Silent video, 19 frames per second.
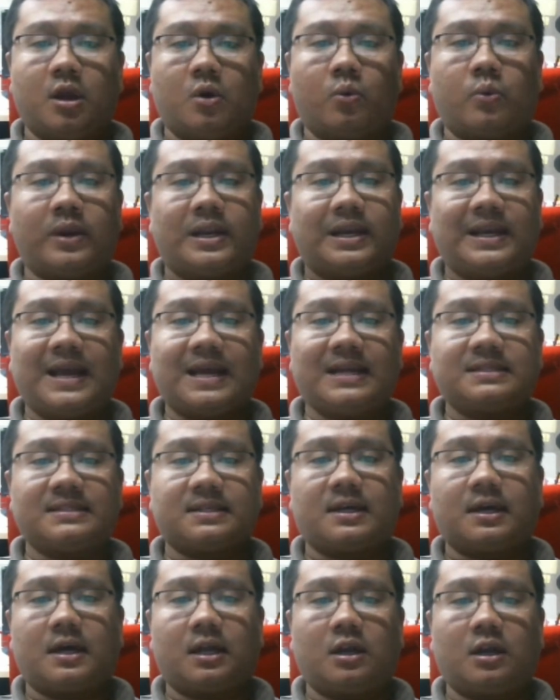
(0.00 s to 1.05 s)
We
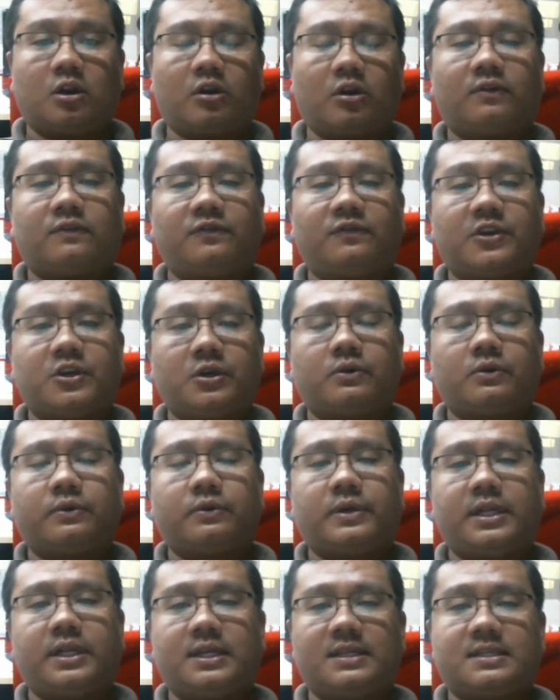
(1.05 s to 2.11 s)
learned a lot of
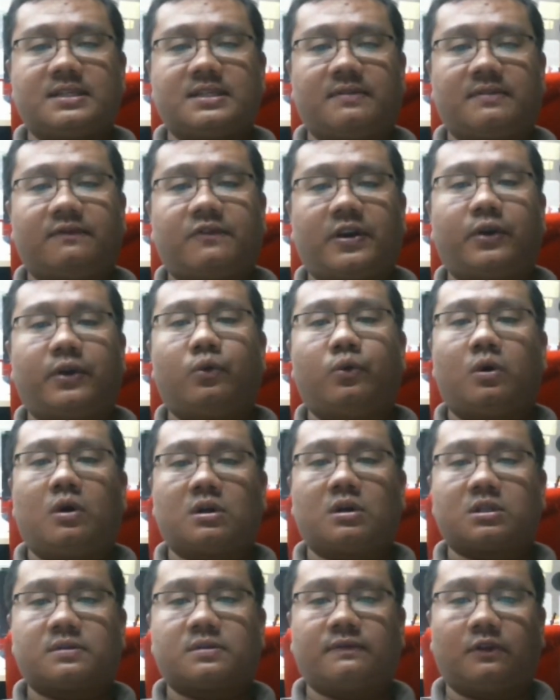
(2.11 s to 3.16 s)
theories and
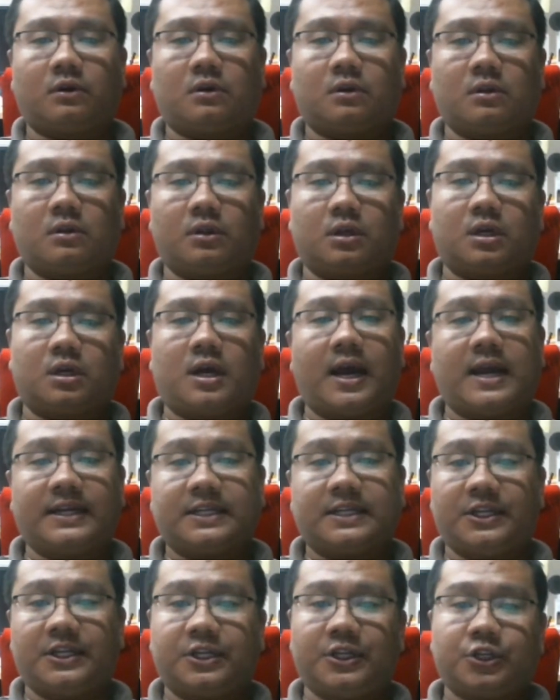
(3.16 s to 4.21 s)
frameworks for IT
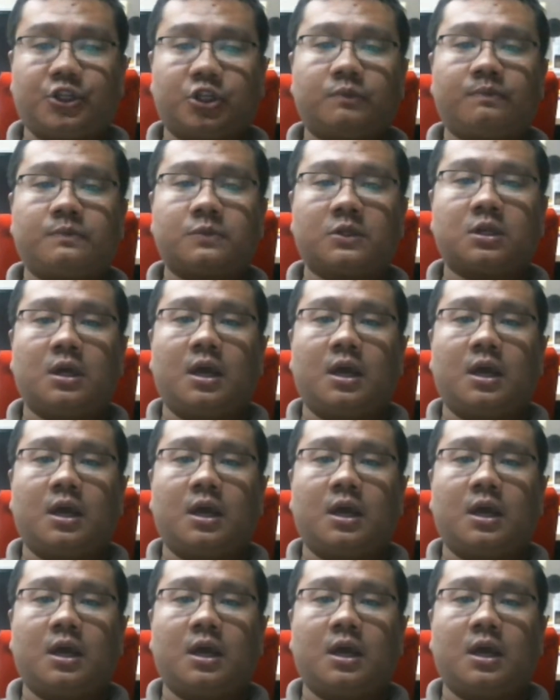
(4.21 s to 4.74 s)
leadership.